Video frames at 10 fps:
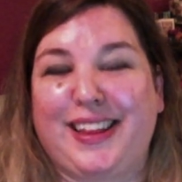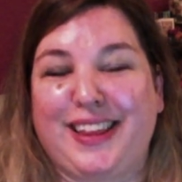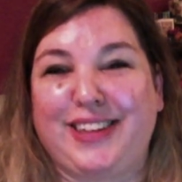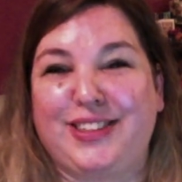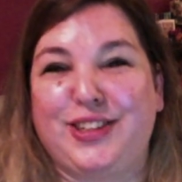
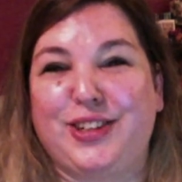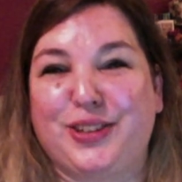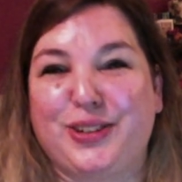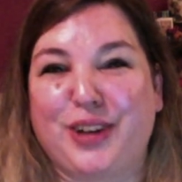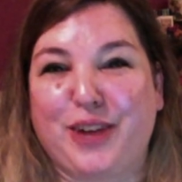thing to
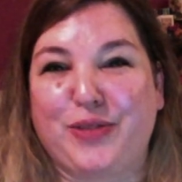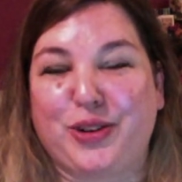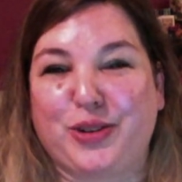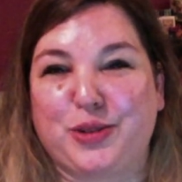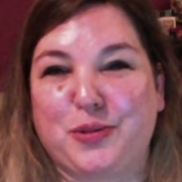do over
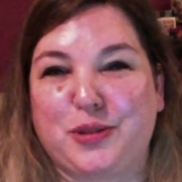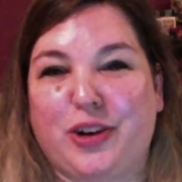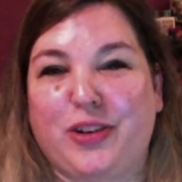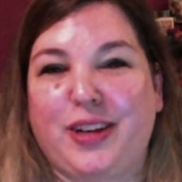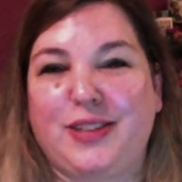the Christmas
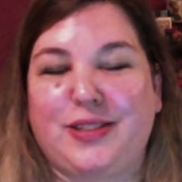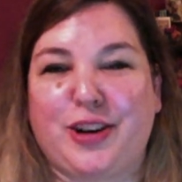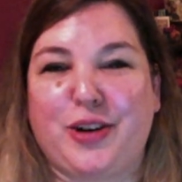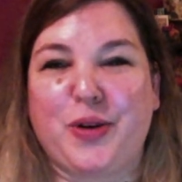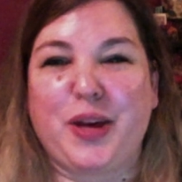holidays.
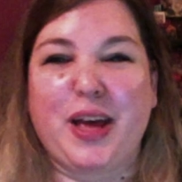So,